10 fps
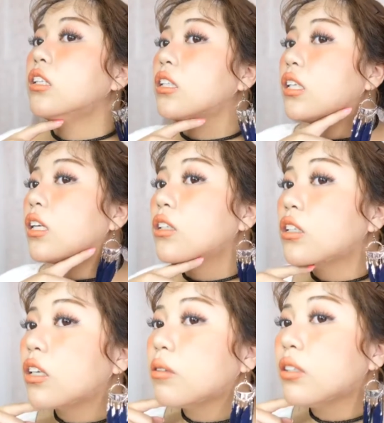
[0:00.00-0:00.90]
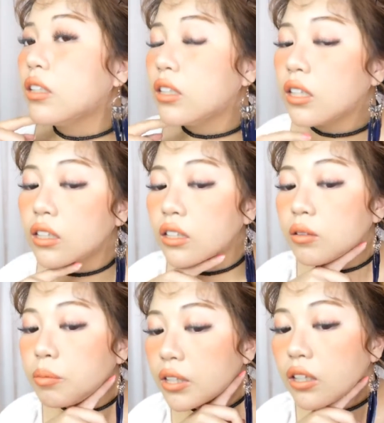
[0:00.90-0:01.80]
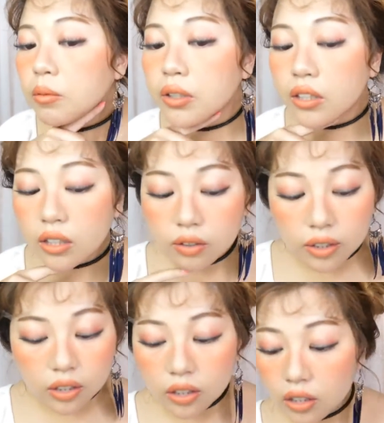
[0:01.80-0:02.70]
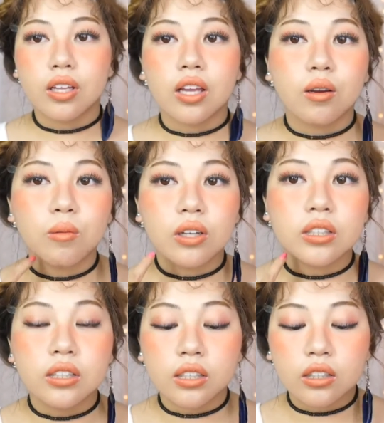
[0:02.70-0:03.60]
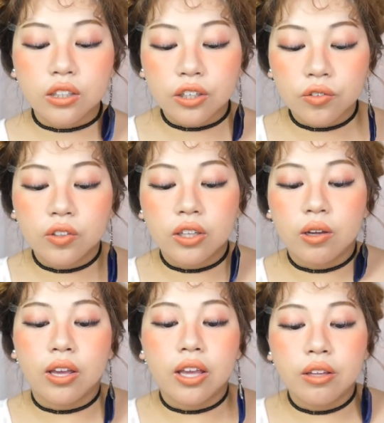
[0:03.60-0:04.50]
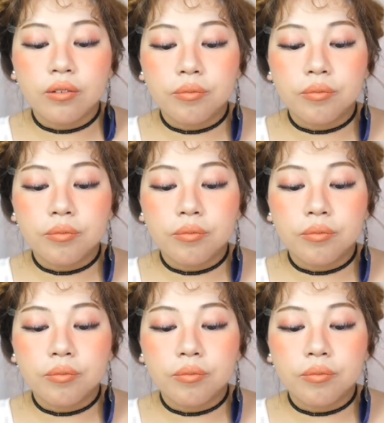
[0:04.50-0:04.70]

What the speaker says: Do you see how sharp this chin is becoming already? Okay, watch this side carefully, okay?